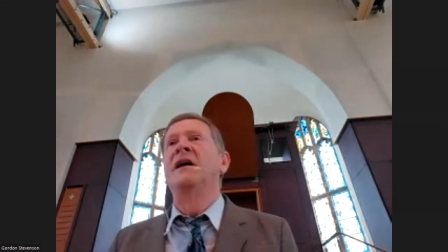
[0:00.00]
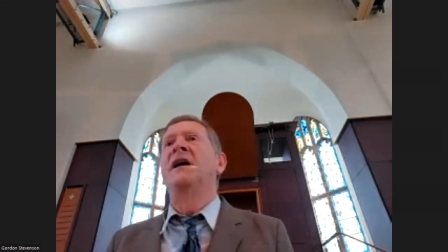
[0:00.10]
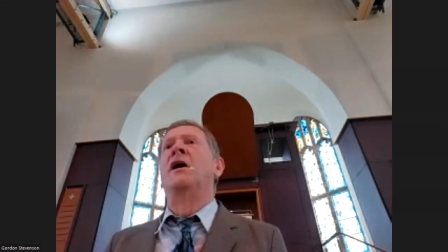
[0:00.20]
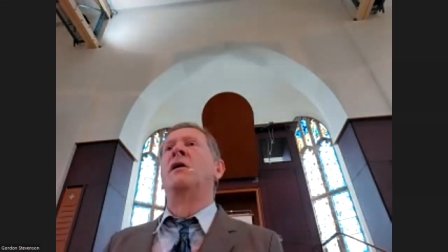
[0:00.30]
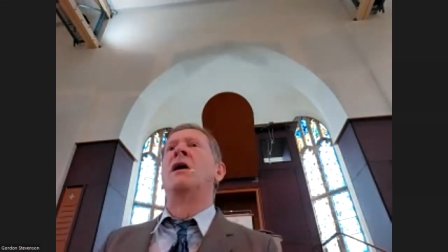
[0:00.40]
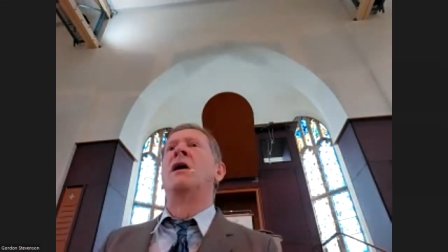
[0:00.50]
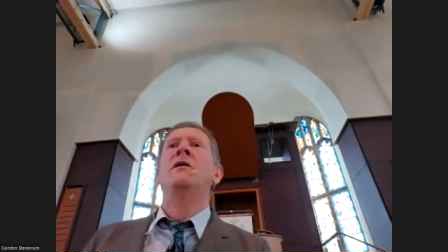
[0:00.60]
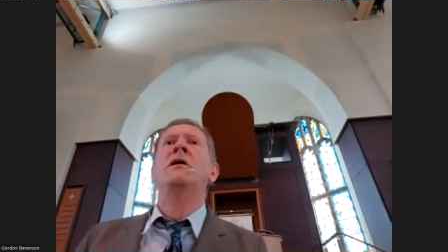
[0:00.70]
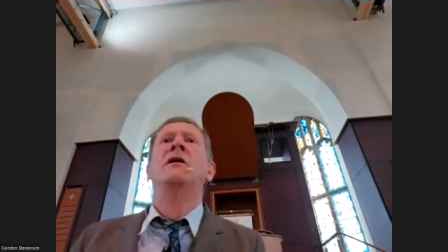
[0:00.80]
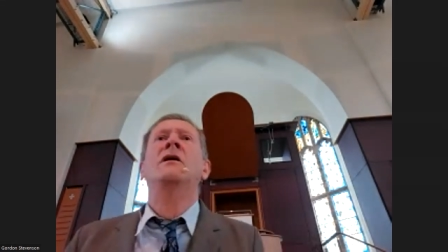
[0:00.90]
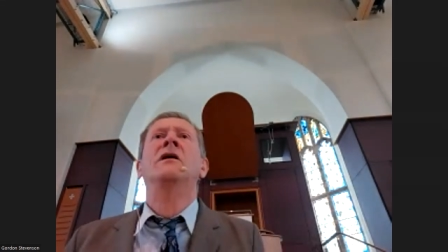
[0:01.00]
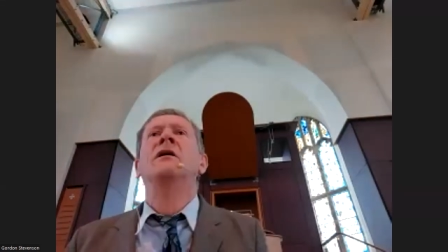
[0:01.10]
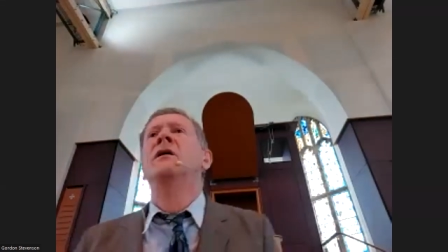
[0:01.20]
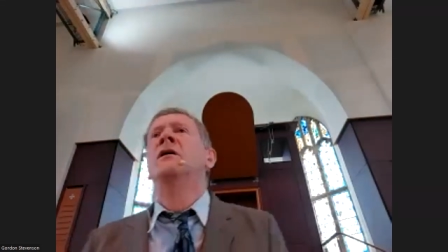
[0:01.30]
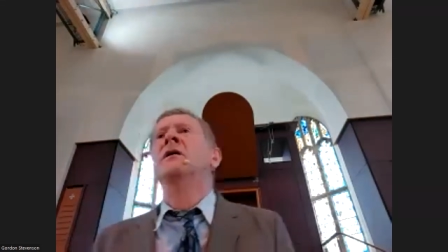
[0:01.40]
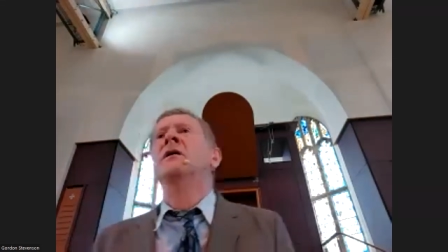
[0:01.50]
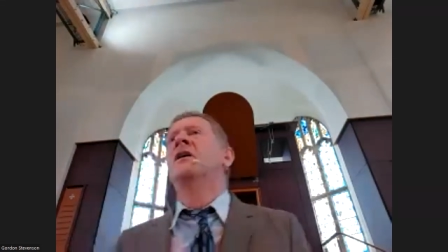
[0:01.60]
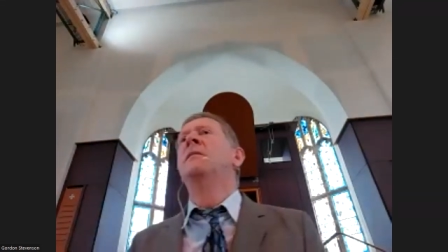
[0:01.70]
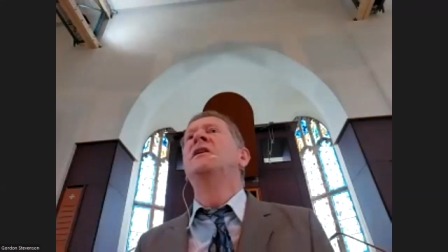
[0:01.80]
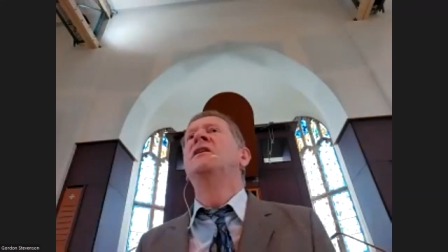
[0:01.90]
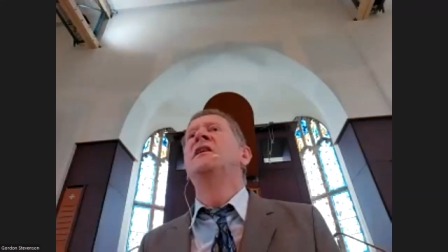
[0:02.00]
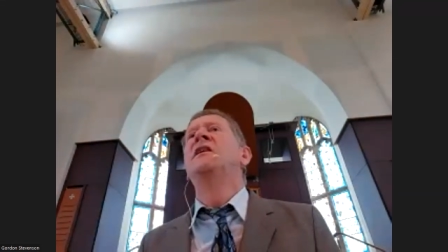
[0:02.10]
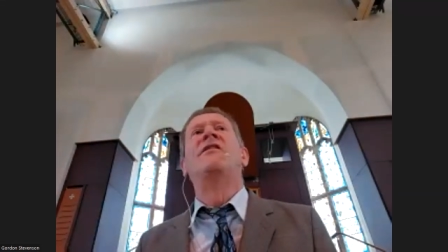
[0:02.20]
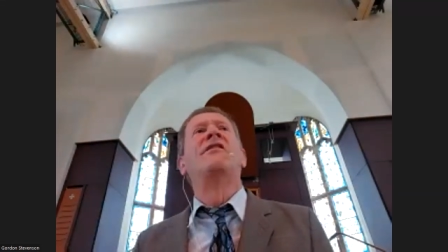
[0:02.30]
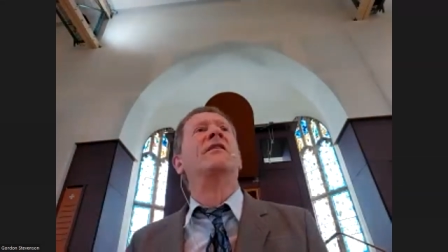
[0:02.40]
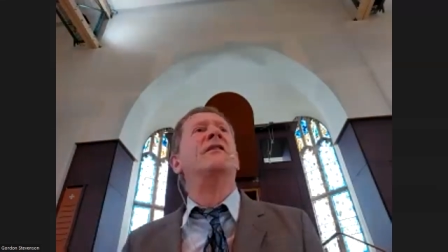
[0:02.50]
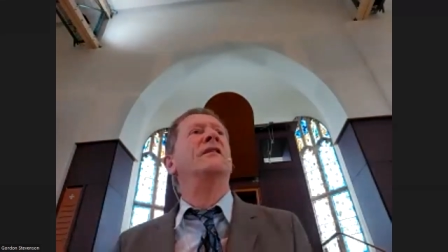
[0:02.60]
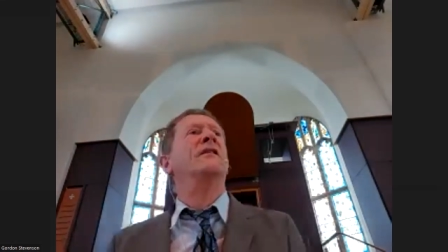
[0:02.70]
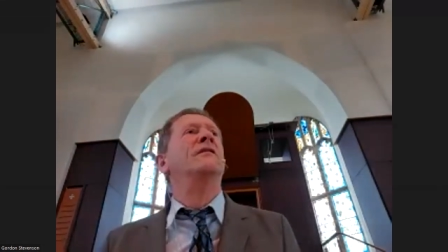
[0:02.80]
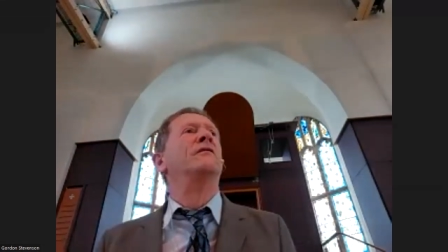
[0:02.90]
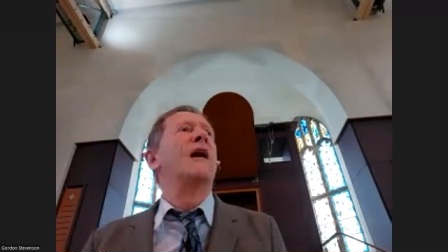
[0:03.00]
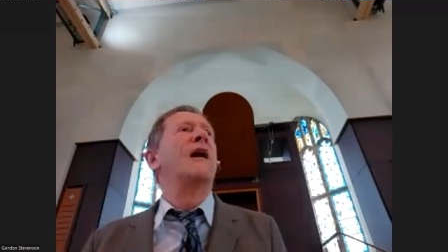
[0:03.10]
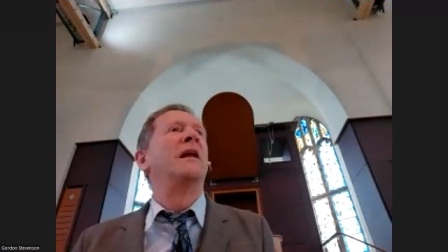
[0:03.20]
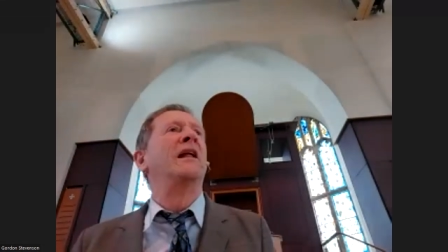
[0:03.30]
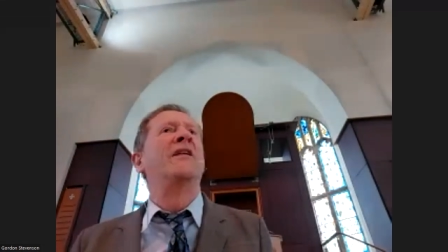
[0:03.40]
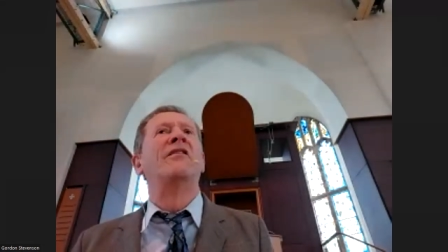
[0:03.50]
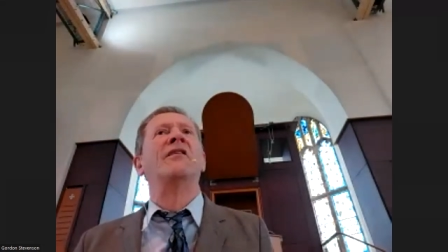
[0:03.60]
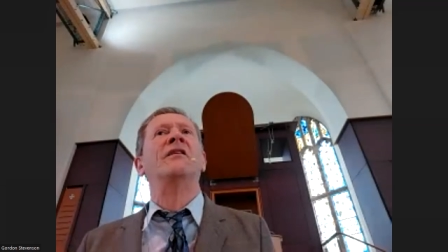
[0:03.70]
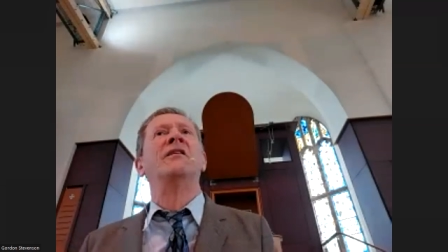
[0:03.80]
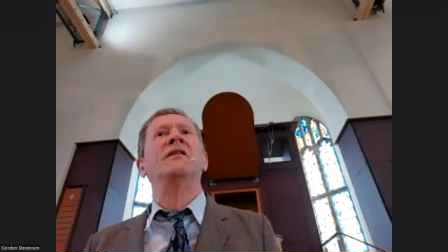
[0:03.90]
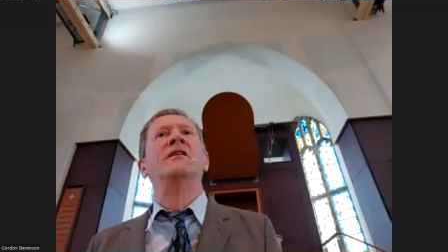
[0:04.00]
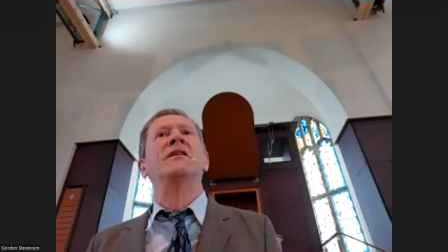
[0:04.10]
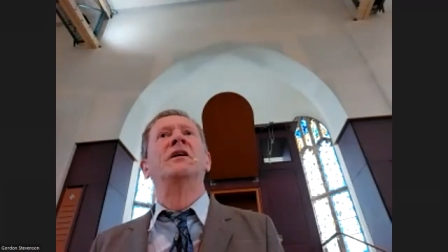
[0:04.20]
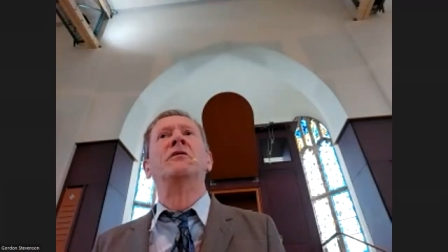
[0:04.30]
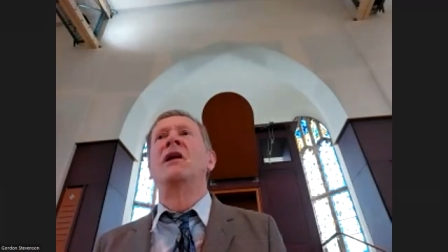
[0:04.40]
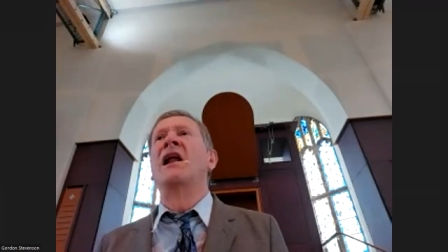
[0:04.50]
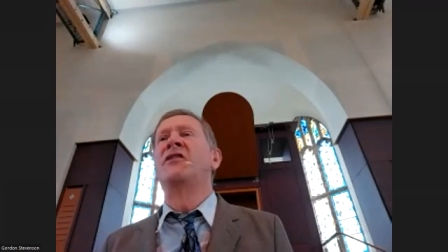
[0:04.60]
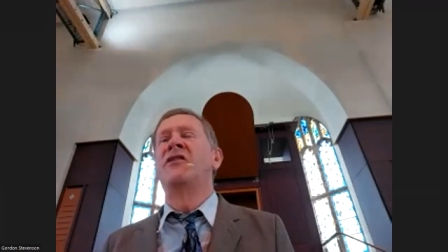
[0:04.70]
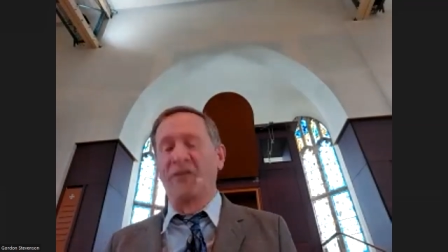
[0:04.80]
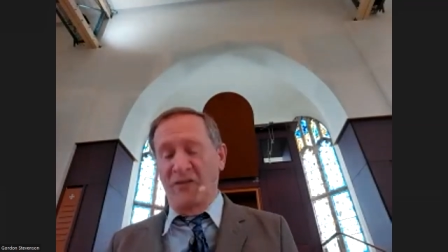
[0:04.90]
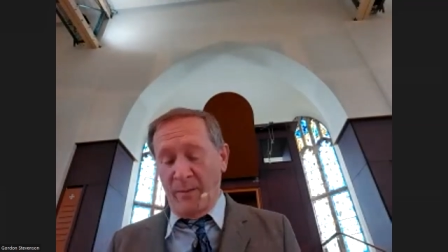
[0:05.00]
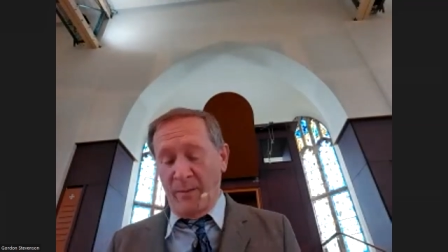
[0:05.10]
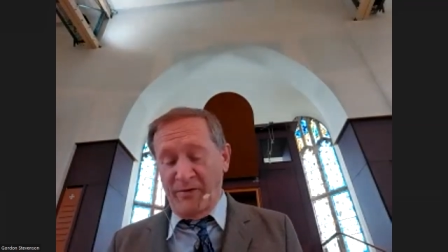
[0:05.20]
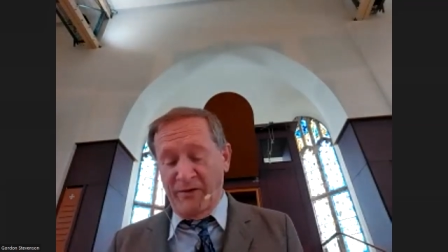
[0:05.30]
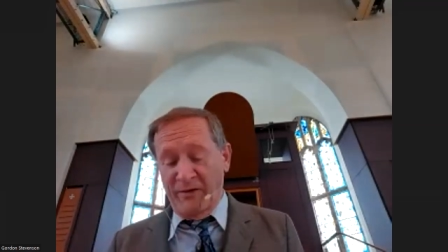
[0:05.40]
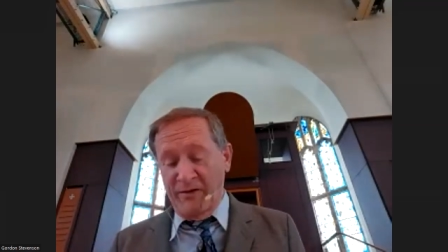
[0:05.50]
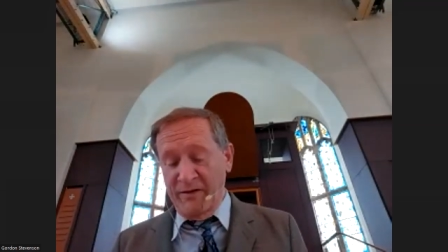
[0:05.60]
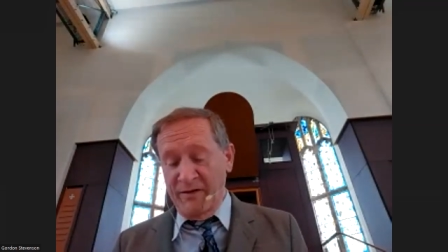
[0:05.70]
in our own communities, families, and relationships.